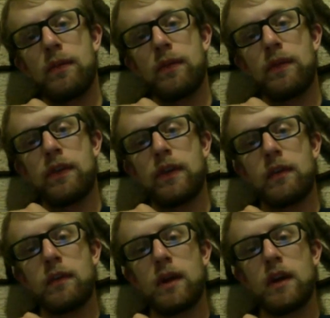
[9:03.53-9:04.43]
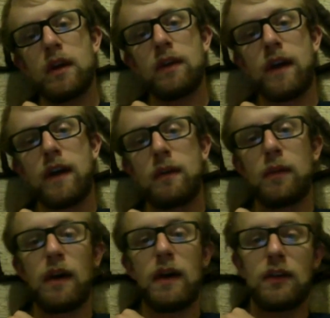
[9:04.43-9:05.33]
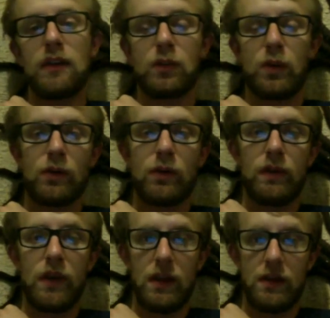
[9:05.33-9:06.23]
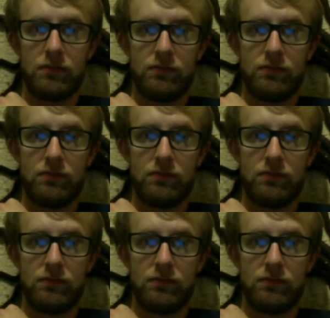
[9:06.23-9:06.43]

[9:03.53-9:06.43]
sigma divided by square root of n.